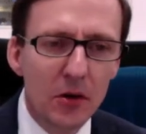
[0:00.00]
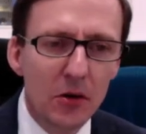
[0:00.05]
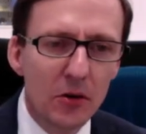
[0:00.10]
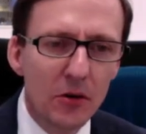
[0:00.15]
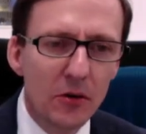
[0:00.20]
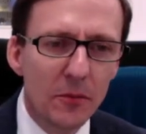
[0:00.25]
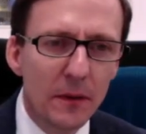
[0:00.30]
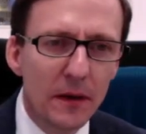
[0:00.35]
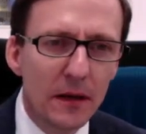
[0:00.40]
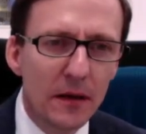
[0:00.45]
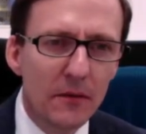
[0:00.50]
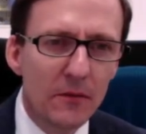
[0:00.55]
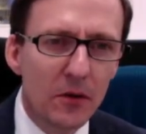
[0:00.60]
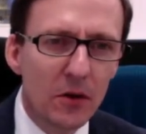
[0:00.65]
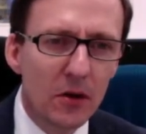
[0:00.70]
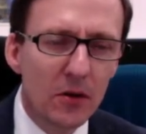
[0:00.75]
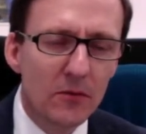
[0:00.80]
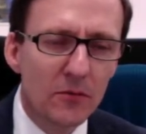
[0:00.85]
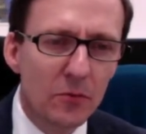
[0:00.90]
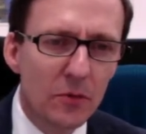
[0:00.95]
who have been
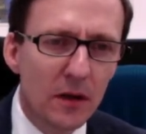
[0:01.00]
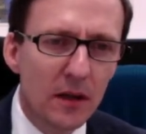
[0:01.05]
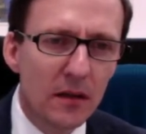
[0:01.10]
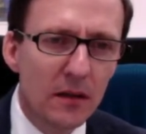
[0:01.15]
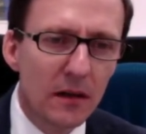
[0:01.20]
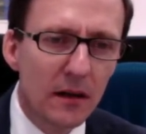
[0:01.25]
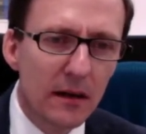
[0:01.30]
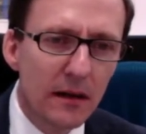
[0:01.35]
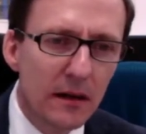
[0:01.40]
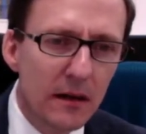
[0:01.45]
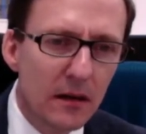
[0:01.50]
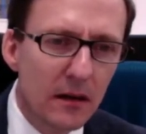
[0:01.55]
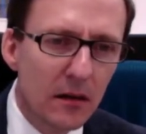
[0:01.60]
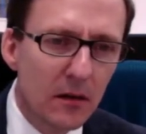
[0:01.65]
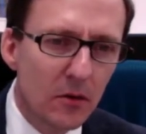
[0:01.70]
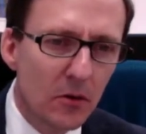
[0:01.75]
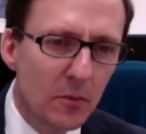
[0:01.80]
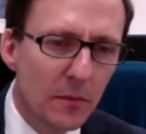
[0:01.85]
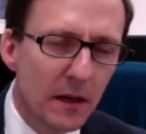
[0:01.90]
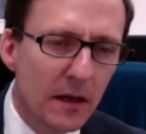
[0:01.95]
involved with clinical
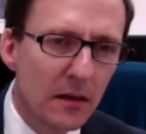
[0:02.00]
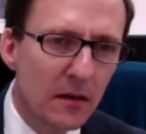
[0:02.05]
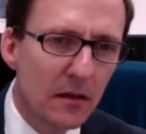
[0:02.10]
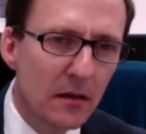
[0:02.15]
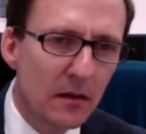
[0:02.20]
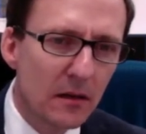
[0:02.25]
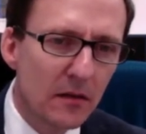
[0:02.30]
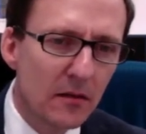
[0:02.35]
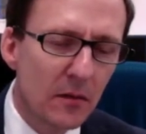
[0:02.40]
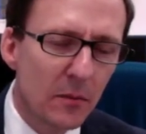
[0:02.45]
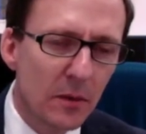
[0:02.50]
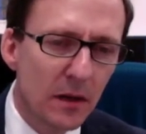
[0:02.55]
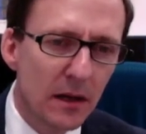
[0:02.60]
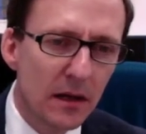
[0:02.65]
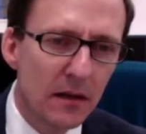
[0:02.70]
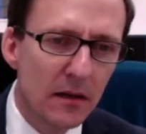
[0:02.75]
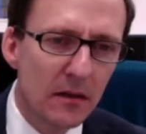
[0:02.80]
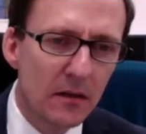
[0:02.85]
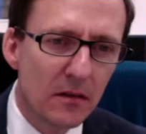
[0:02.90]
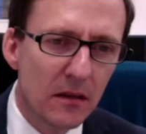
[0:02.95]
or medical
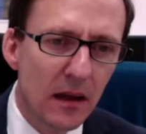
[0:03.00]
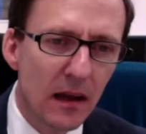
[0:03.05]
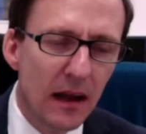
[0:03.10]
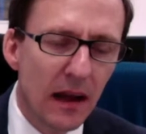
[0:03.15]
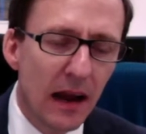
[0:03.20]
disciplines,